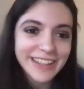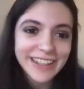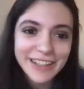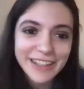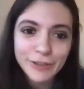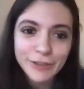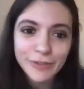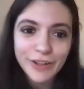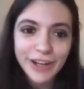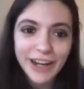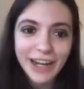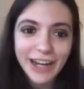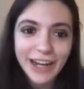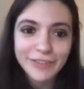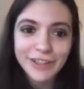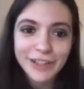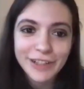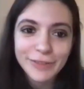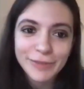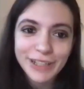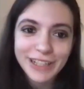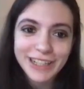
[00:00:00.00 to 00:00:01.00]
Thank you for
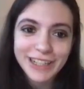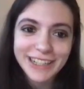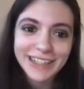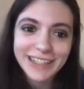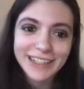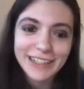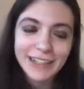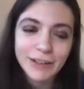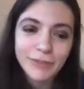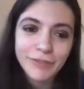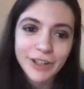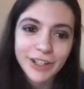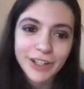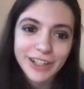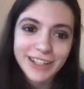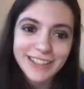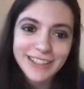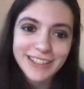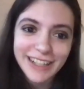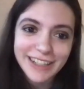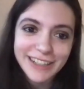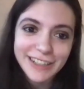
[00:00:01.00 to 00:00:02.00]
having me. I'm very
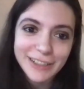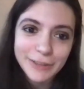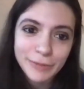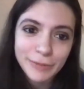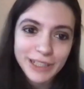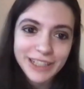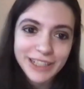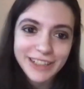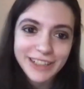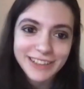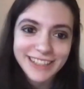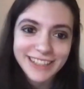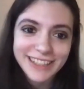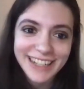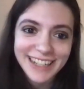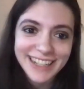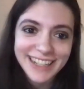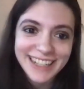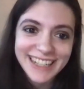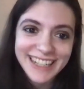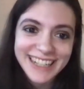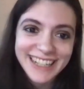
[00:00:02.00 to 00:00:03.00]
excited to be here
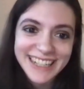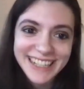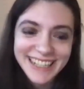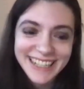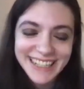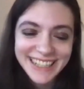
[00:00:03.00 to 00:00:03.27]
today.